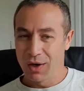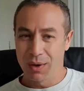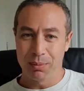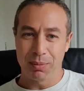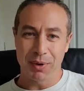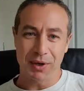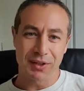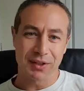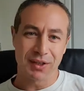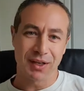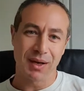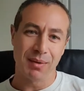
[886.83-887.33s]

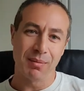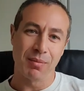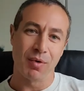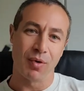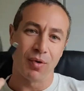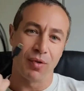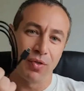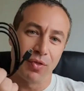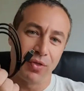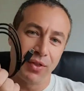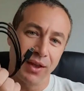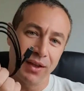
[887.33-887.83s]
But come
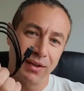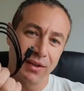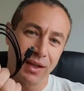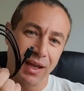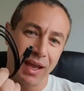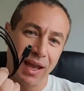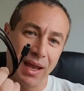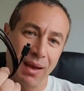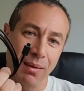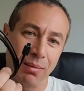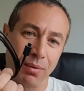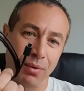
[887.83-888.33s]
on, that
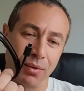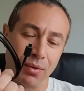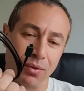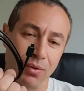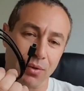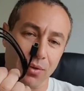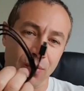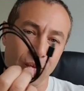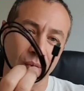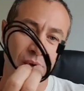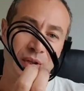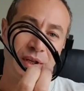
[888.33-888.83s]
cable,
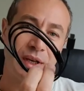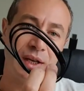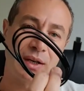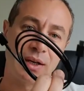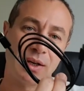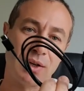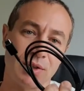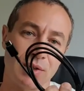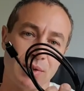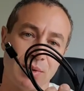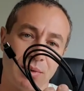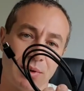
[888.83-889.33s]
what can
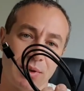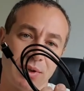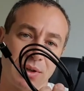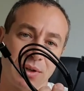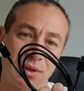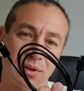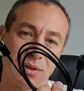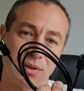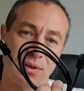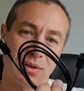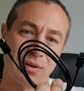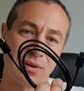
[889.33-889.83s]
I do with
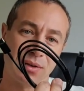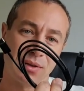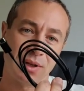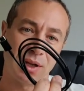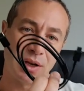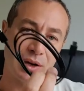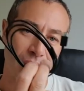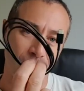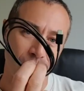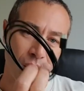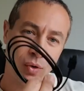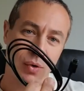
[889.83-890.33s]
it? Like
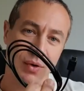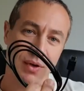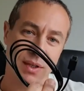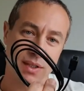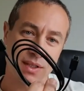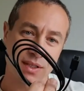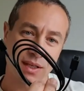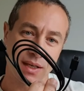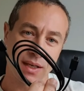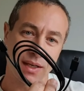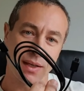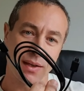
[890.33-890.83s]

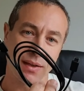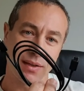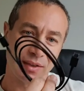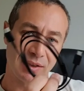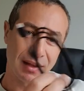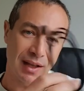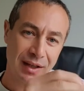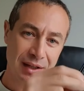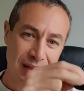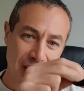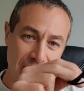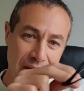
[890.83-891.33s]
honestly,
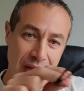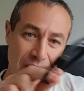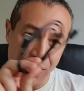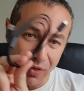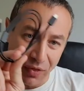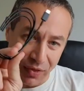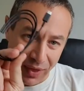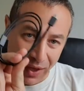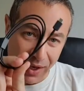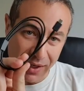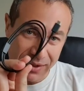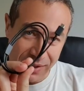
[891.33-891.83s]

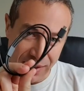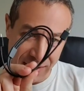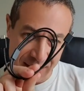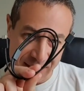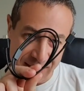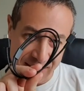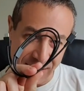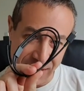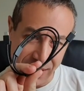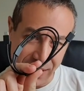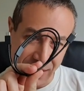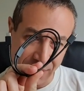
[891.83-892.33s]
that
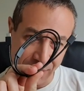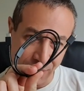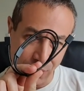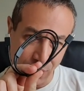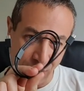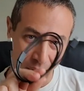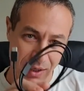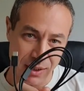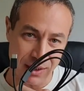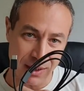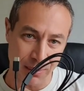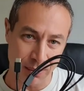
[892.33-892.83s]
exactly will
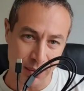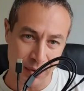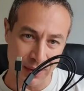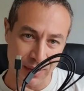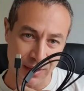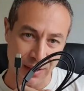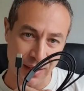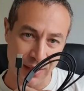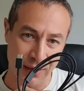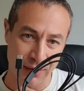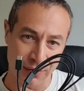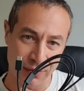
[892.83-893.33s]
end up in
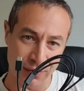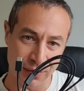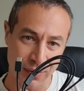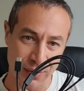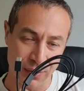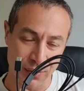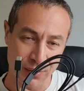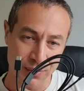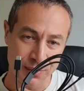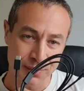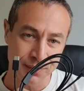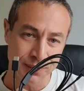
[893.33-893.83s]

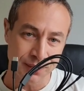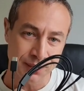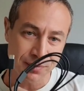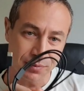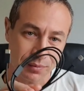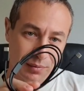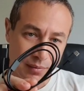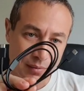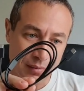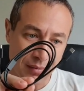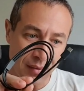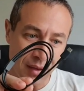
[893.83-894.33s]
landfill,
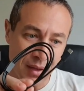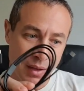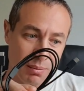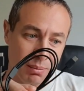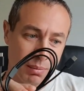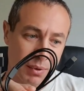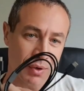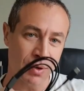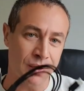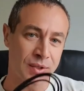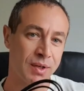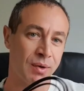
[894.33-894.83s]

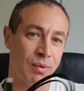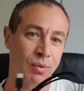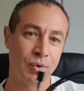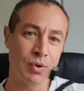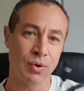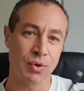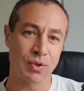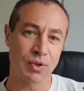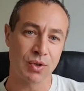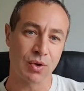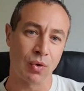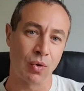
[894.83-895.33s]
because I will
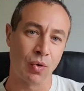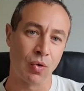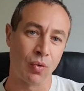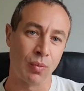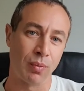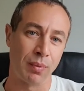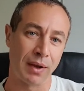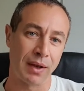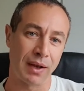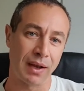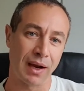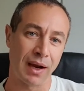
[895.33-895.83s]
use all
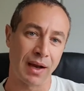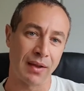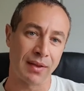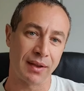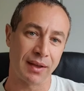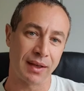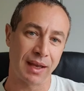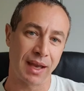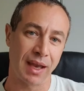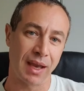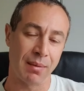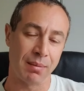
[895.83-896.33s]
my other
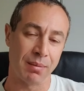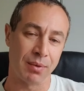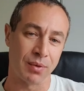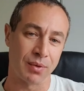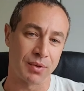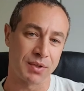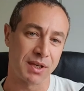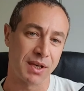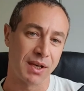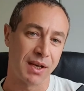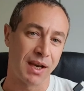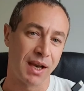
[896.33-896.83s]

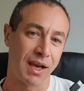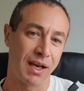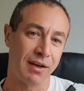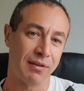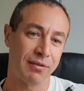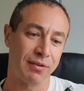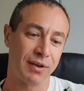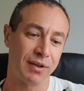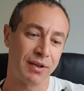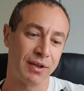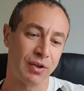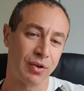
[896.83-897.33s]
cables, and if
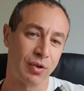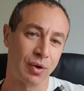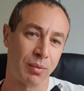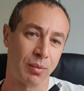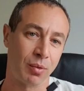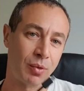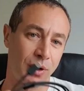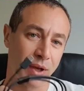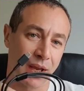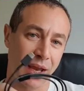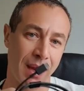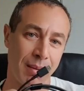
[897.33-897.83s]
I need no
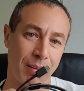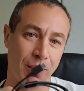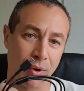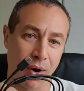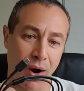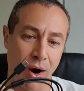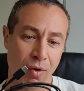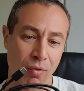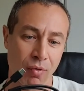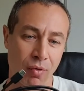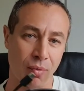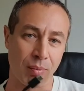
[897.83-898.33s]
more cable,
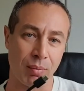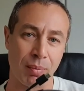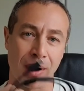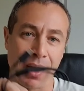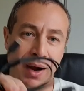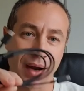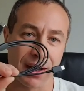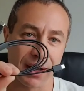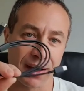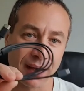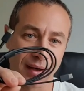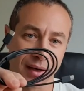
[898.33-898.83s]
I will
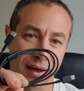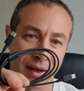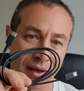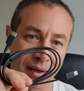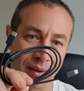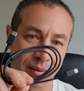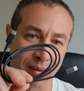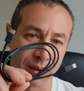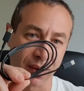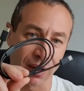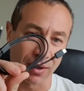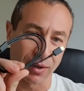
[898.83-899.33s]
buy another
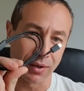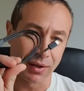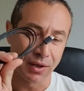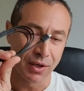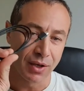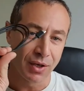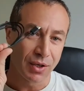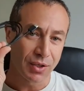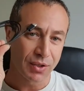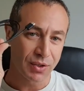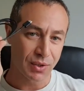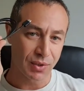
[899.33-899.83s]
one.
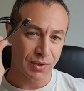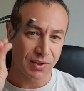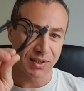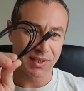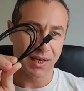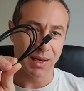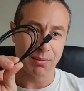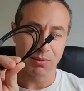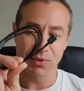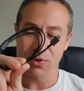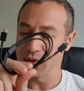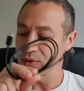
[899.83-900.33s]
So
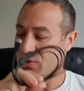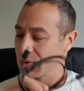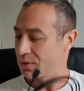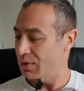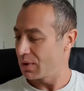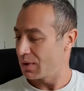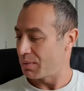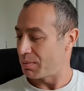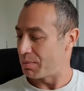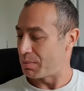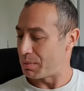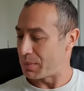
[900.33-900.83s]
Samsung,
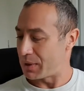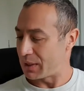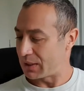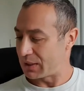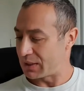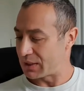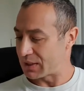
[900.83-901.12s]
big